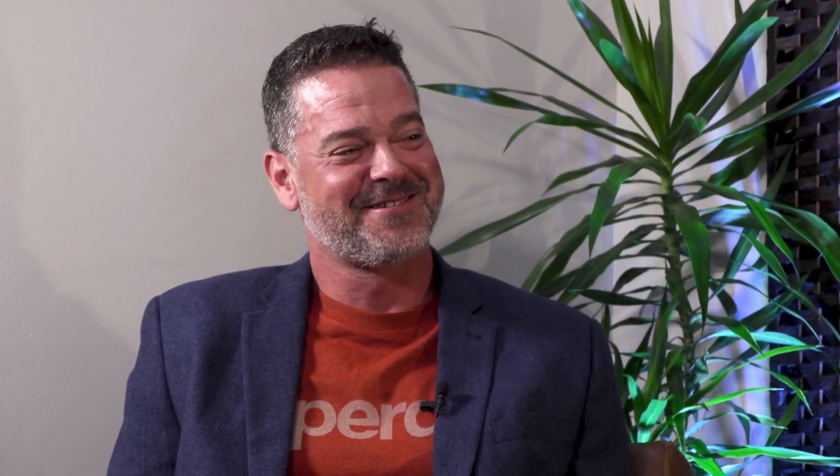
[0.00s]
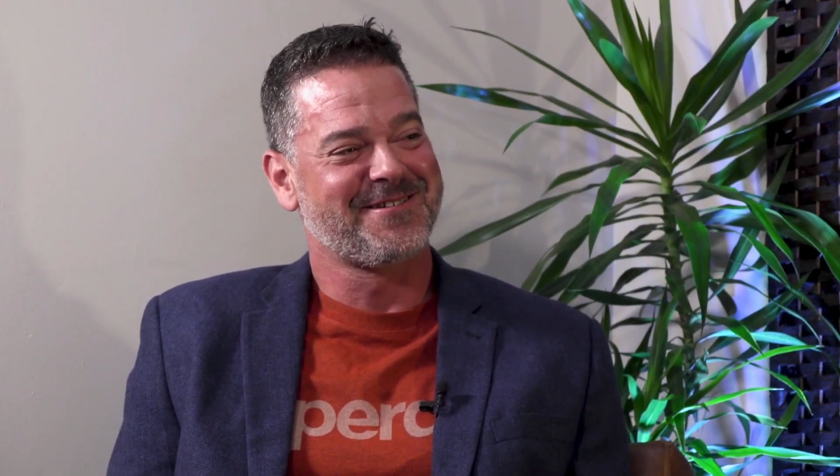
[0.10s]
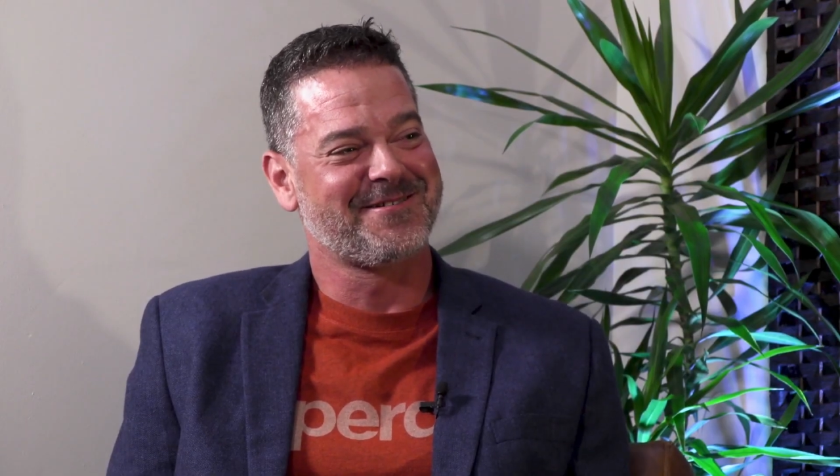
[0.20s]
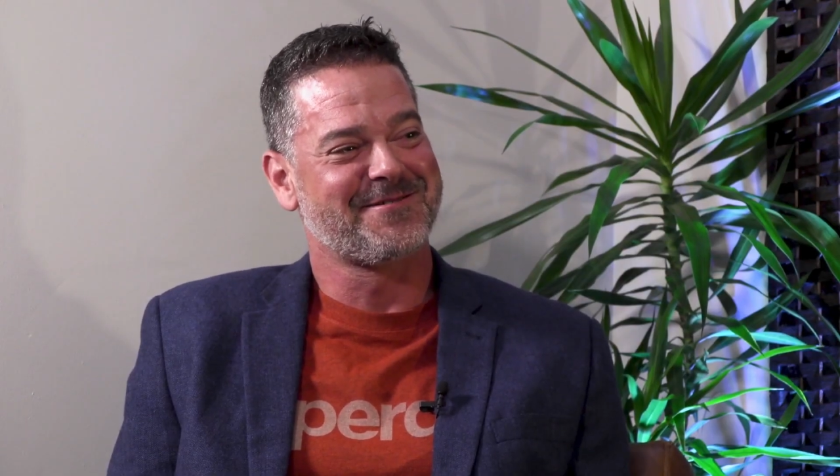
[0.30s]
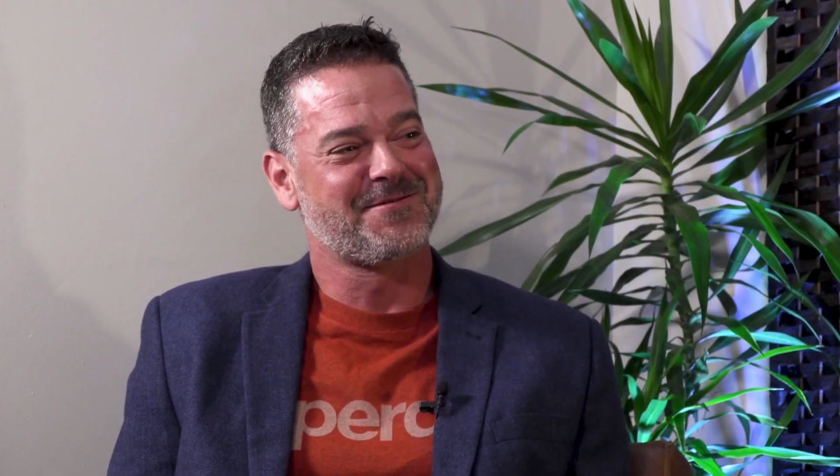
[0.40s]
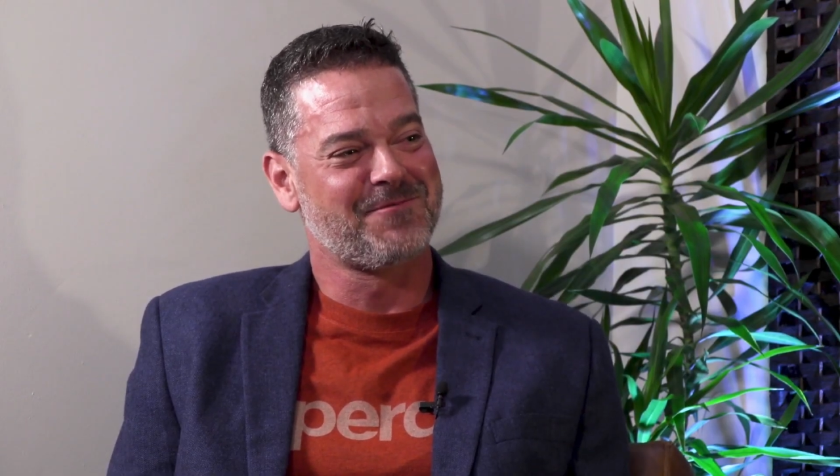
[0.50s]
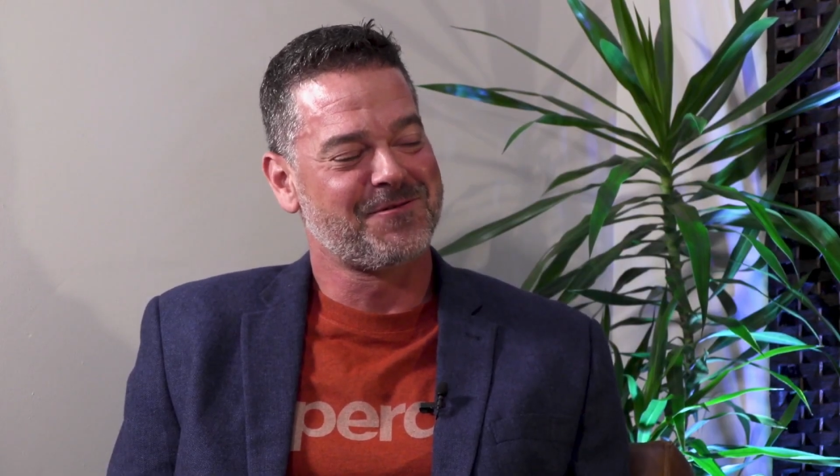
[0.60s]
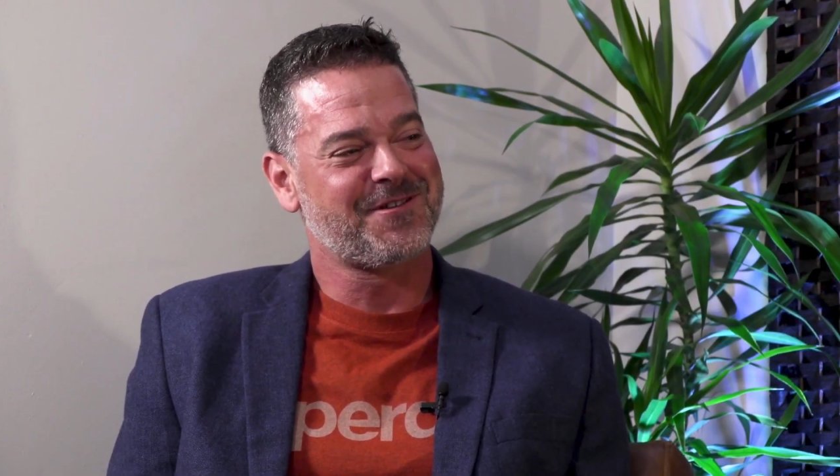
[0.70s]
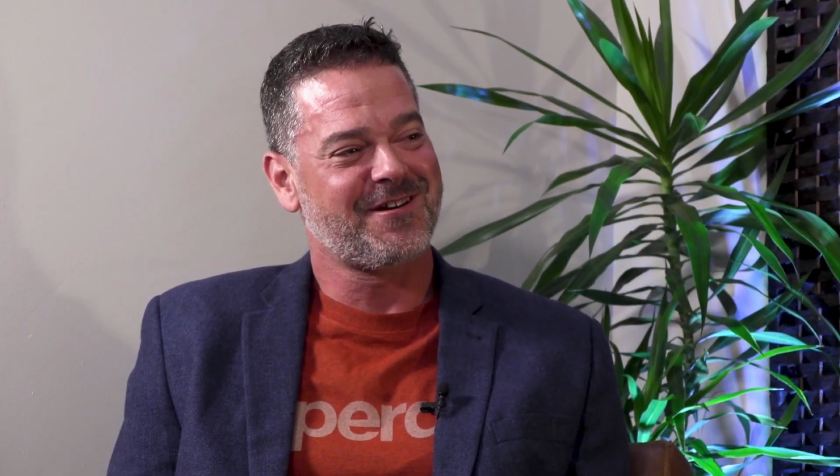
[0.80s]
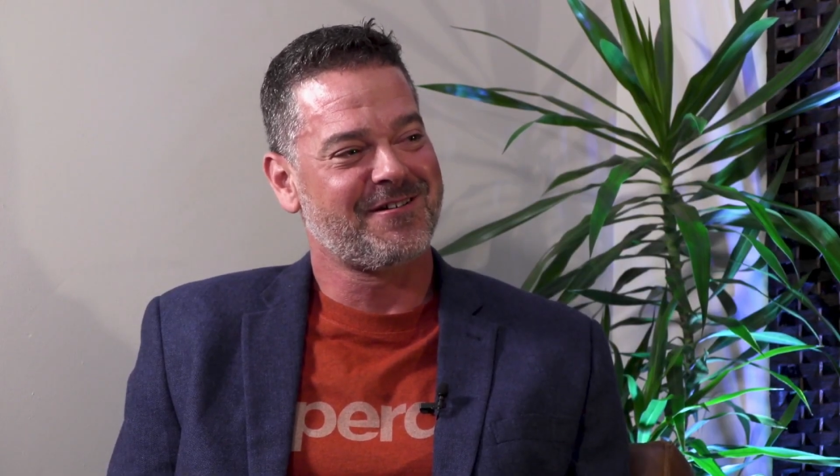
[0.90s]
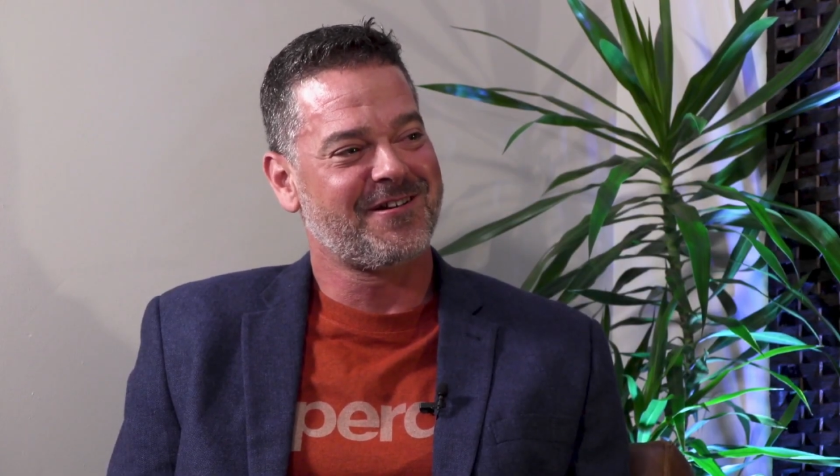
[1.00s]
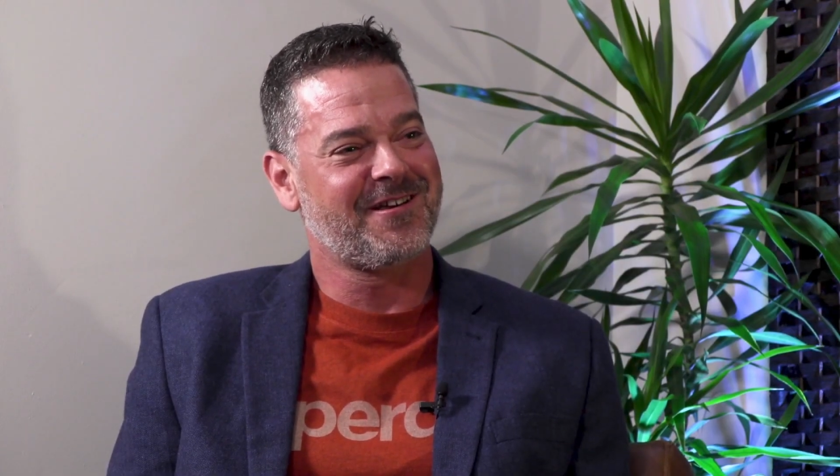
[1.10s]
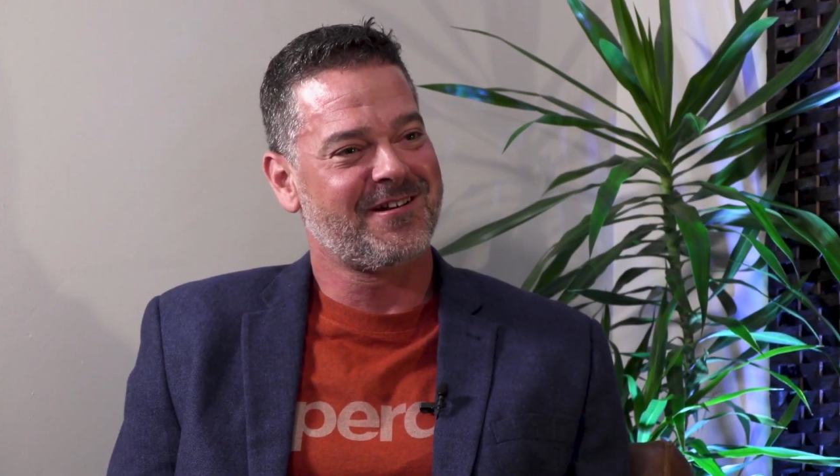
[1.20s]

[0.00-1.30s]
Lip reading: So small town,